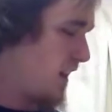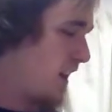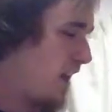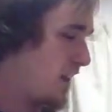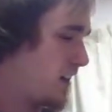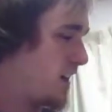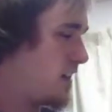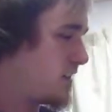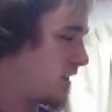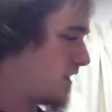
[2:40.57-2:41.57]
And
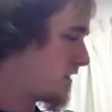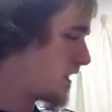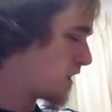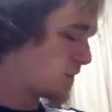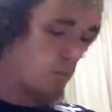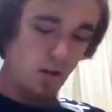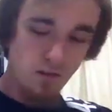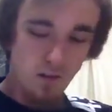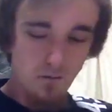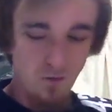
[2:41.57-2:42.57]
he's saying that the
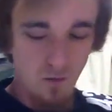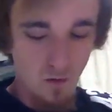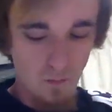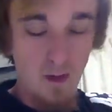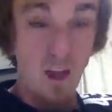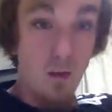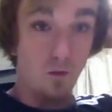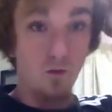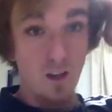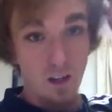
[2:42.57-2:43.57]
belt of truth, being
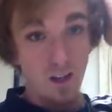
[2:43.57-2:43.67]
able,